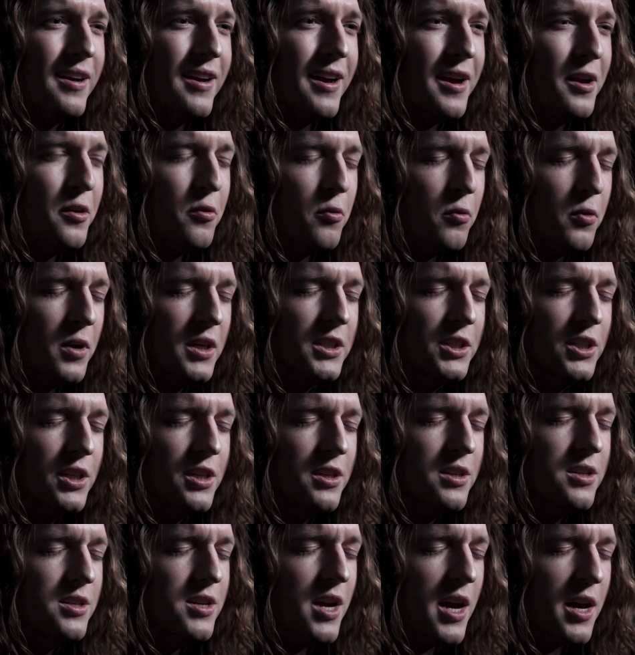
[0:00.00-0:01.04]
and
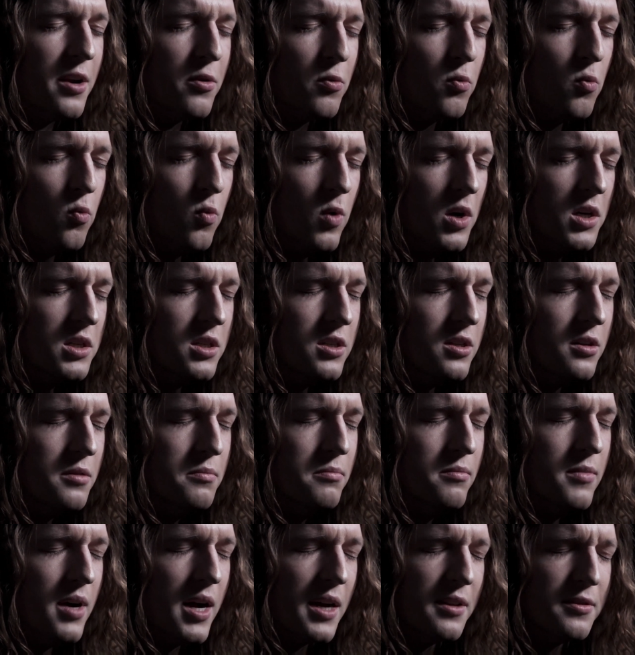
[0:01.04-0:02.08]
riches and
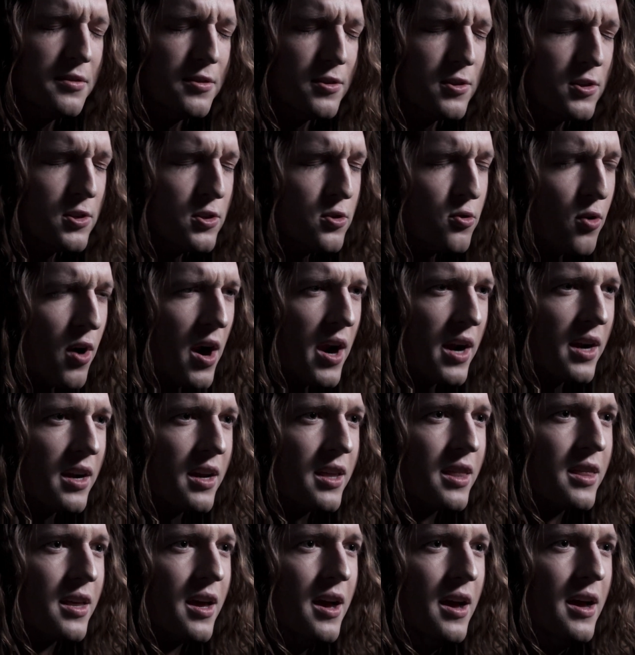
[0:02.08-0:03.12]
wisdom and
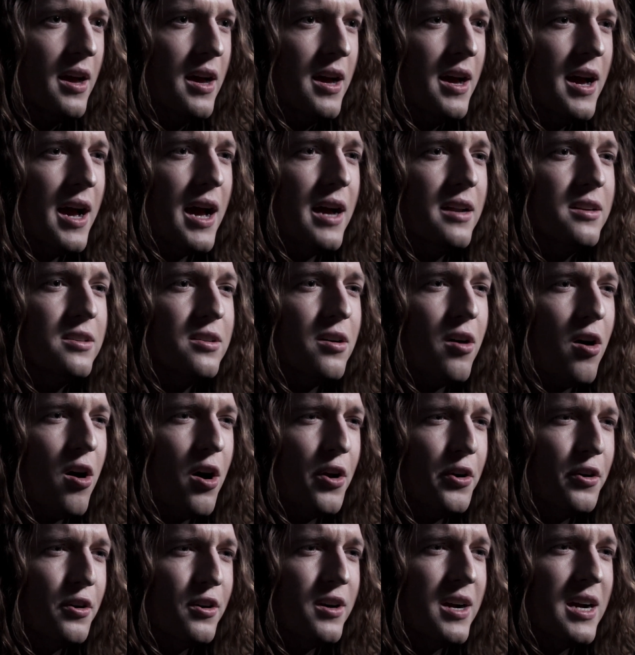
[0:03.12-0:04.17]
strength and
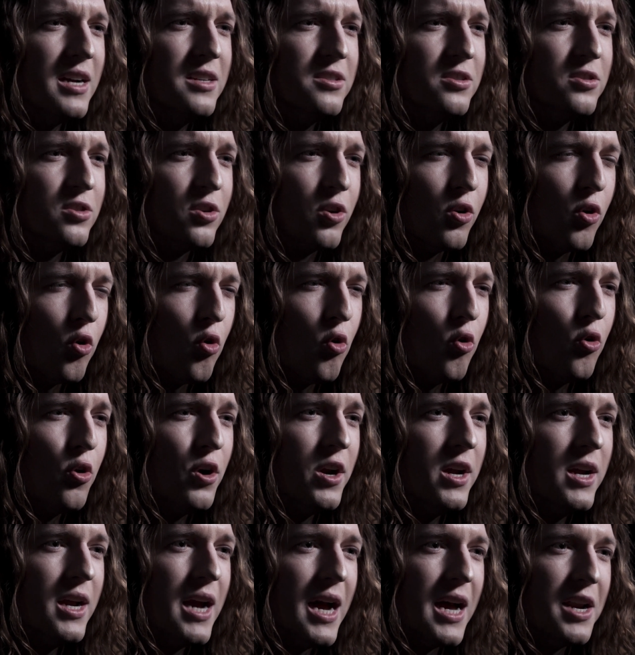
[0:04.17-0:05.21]
honor and
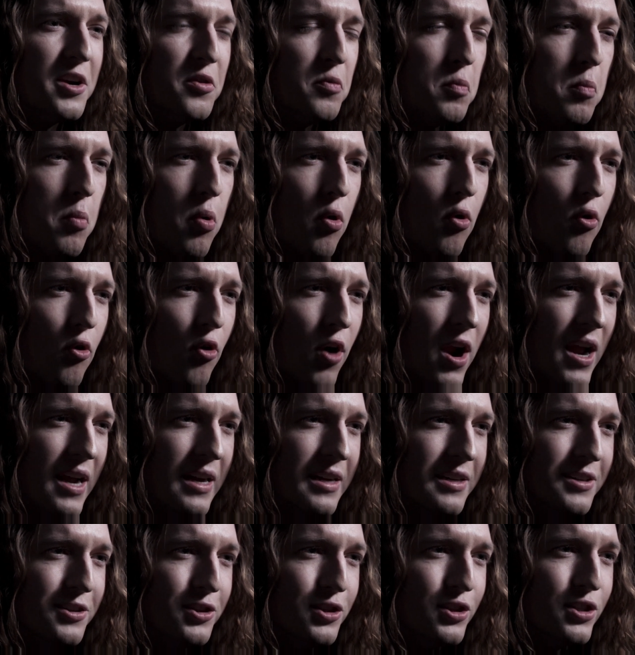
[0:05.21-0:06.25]
glory and
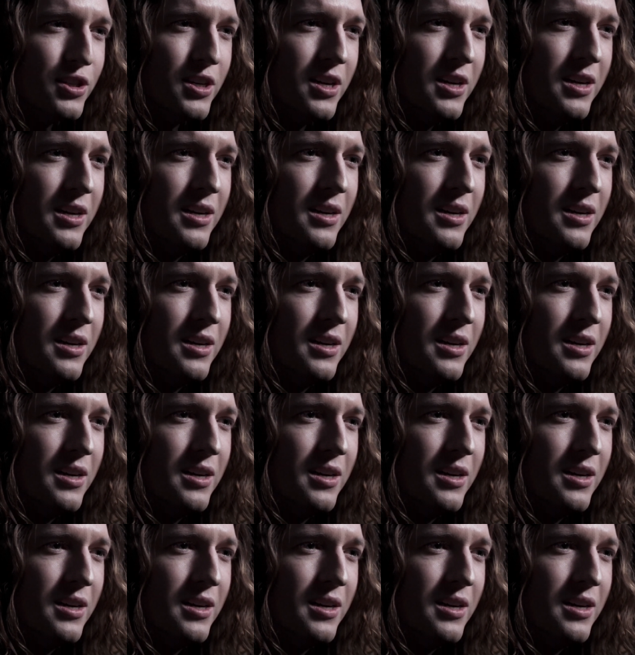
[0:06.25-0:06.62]
praise.